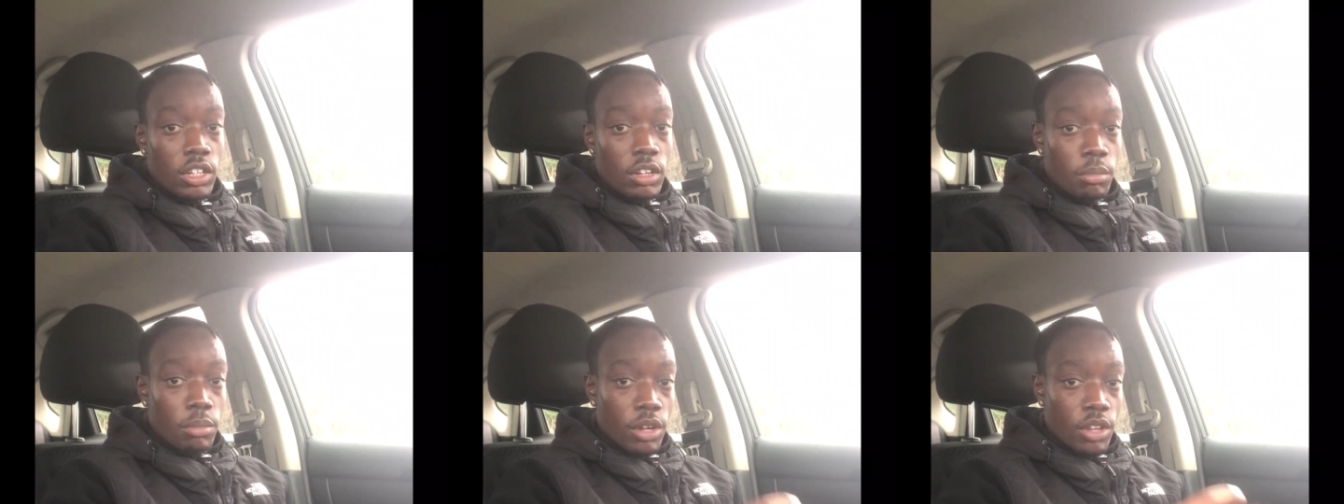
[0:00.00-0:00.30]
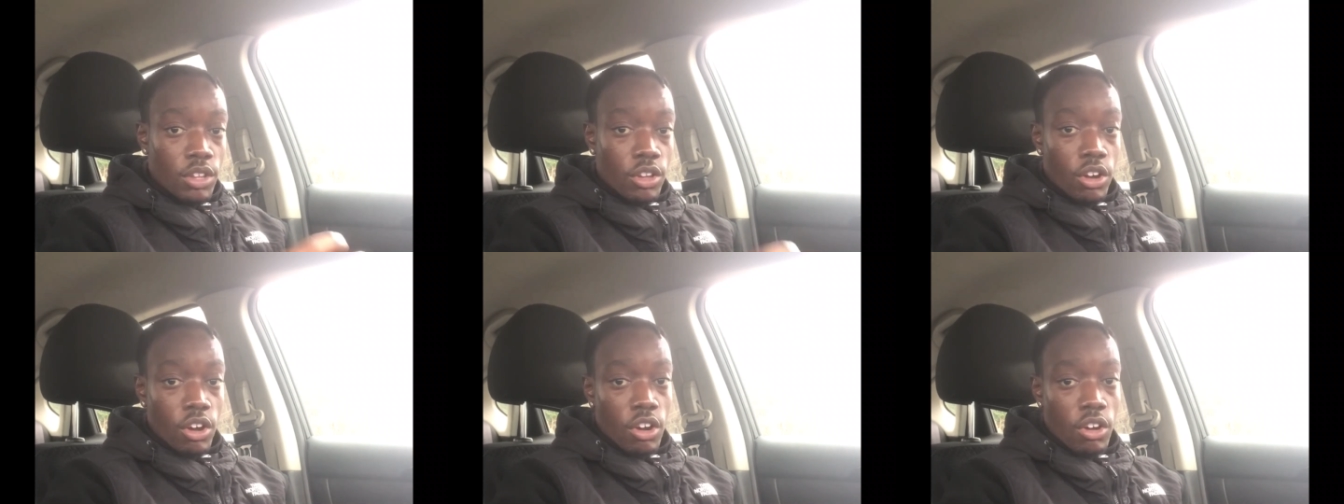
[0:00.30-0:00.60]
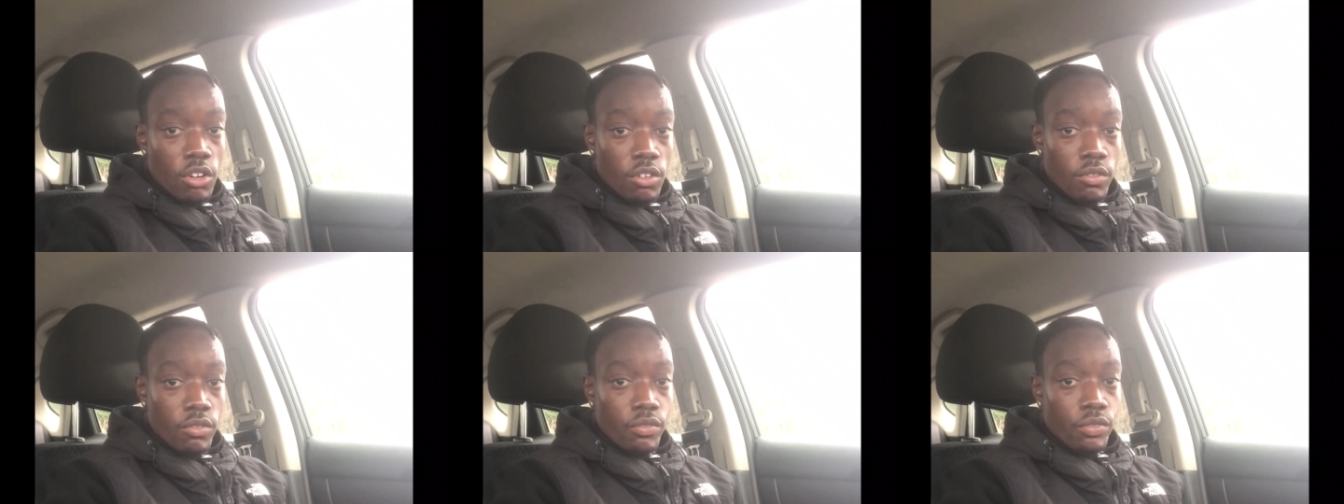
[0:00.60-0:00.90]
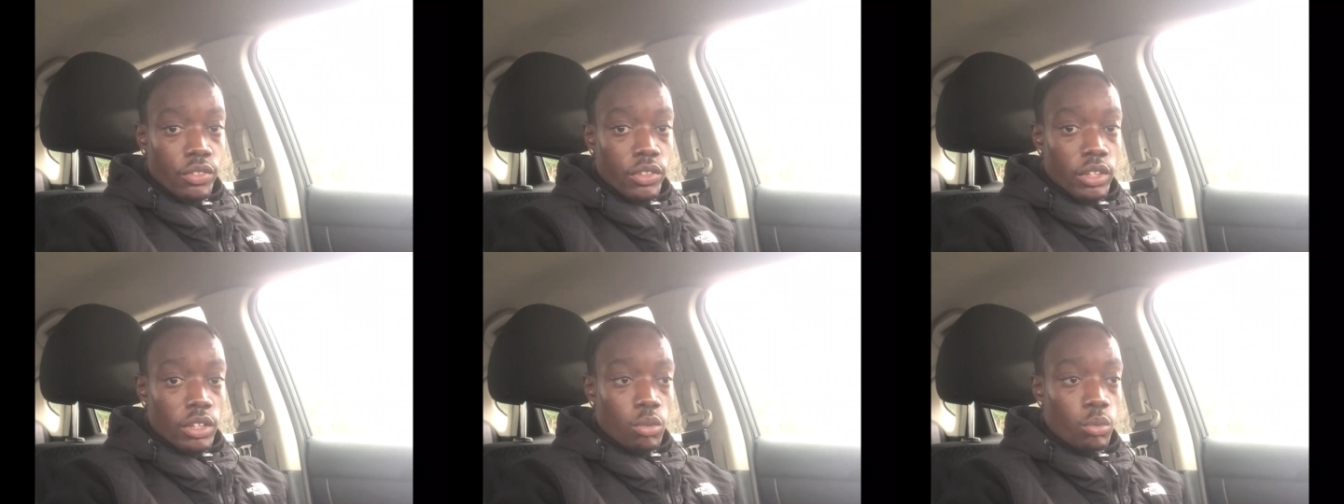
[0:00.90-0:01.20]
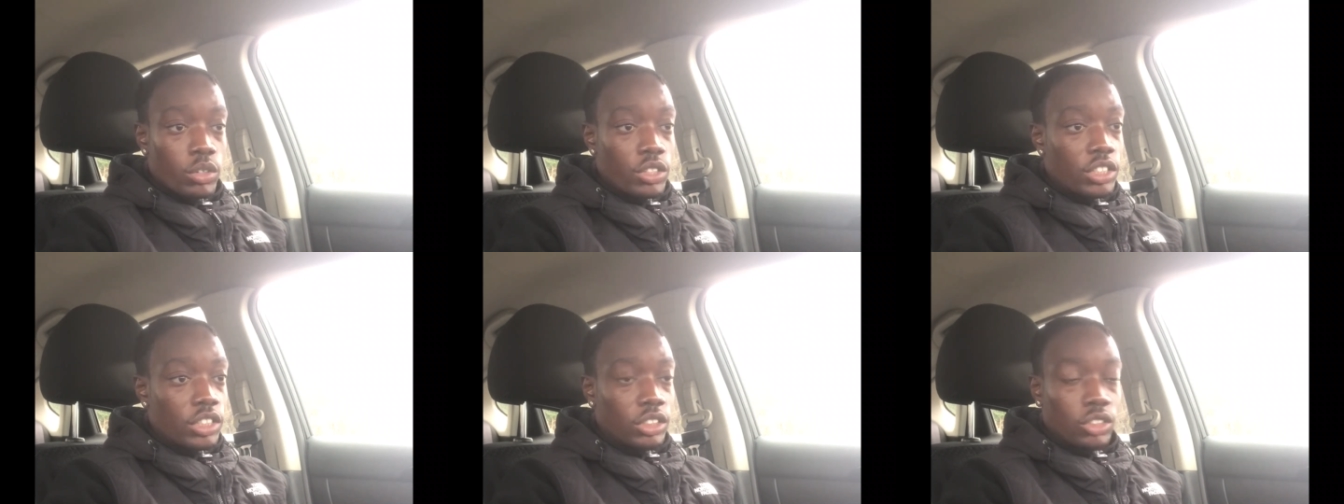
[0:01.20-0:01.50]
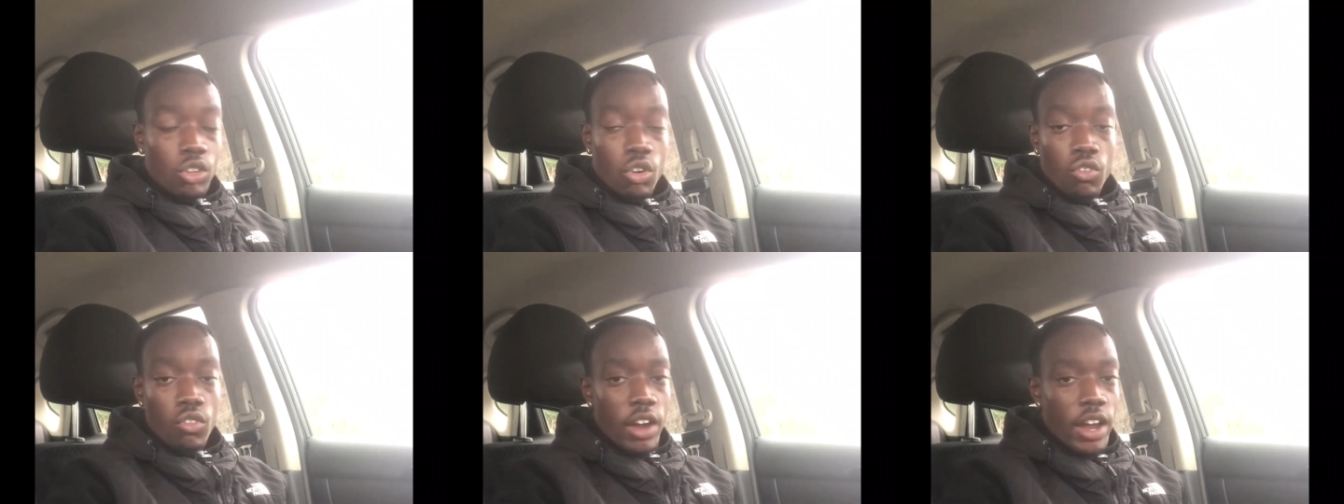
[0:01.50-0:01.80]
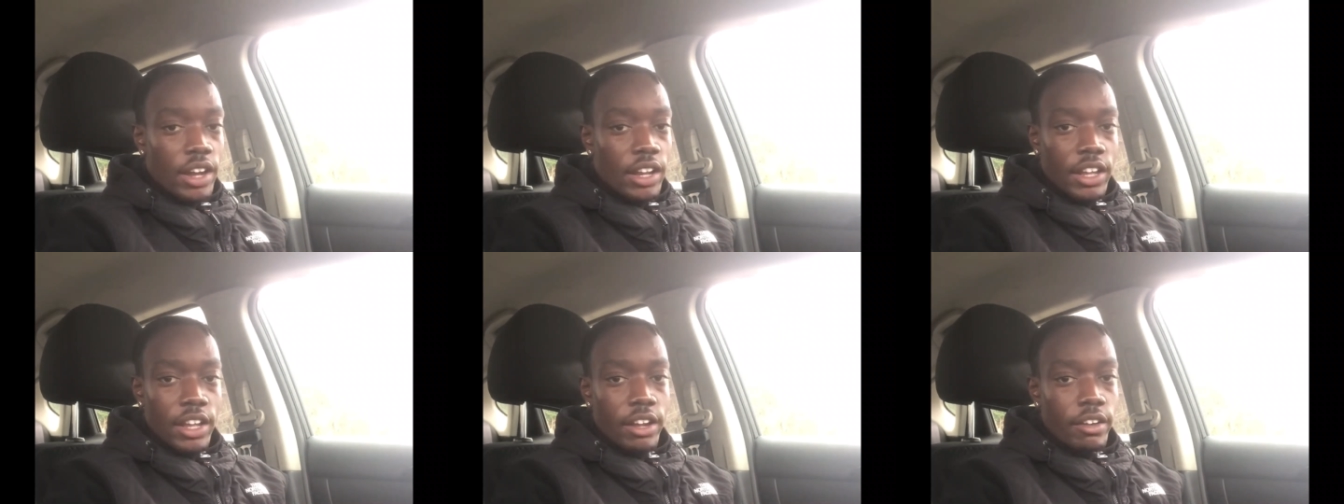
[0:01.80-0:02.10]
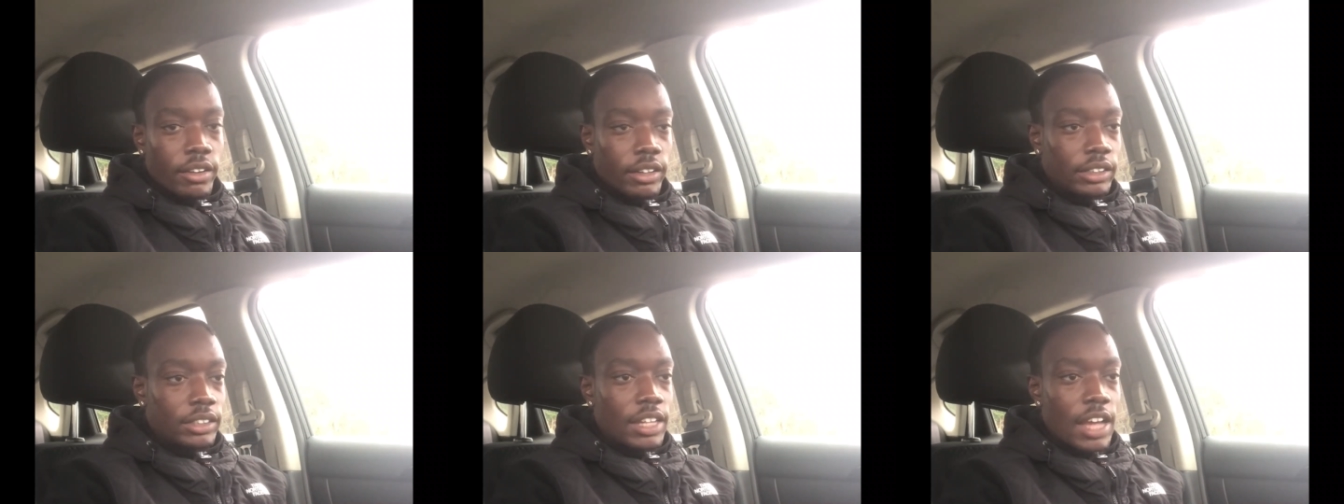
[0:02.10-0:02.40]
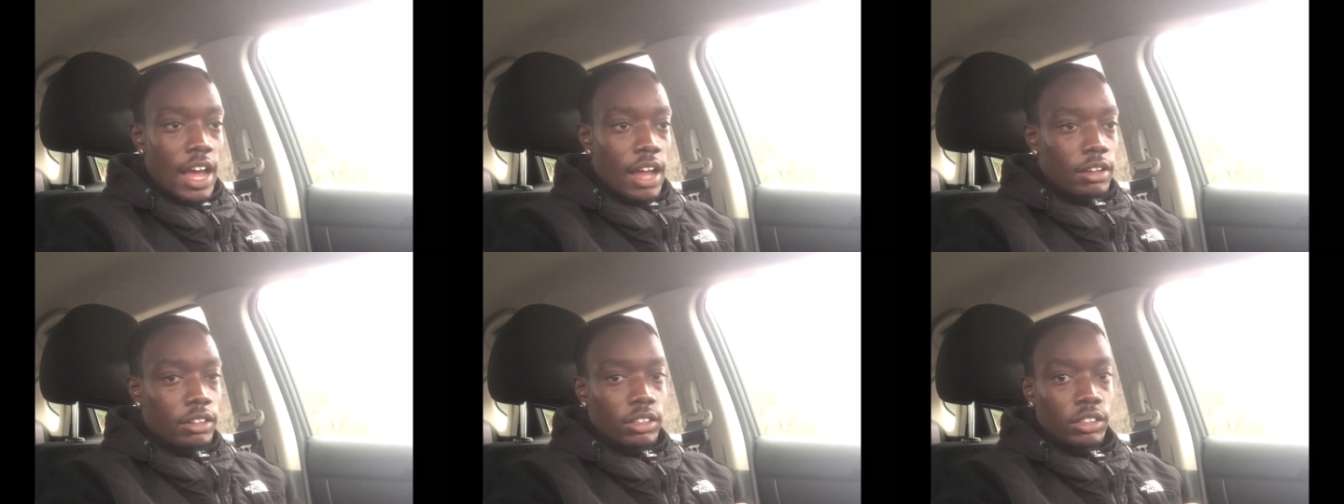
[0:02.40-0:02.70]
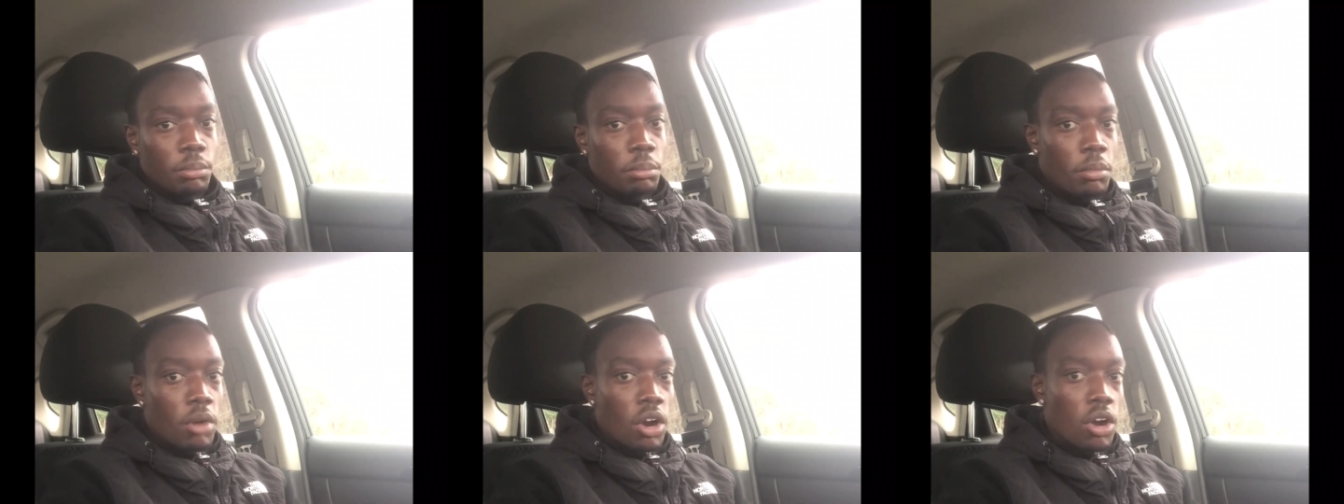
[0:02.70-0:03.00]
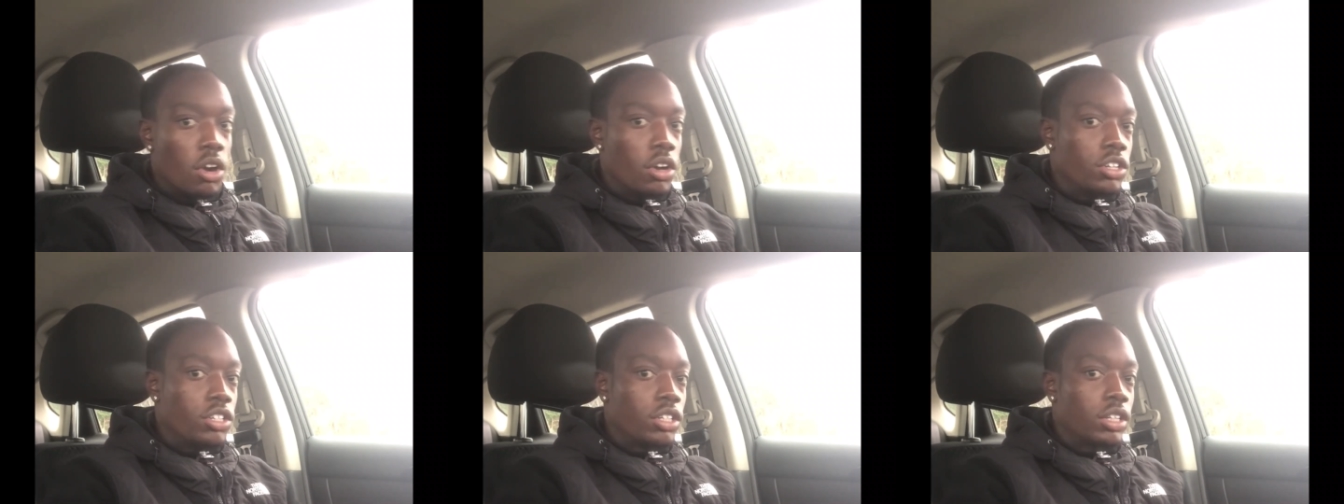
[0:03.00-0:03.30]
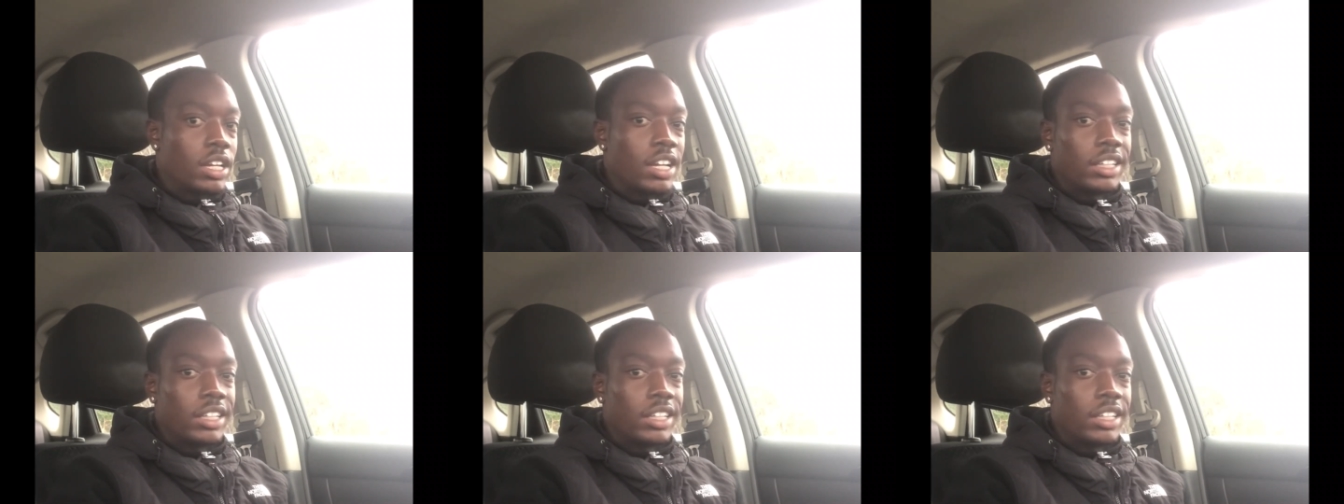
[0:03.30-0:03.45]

mother earth which is already here. It's not merging.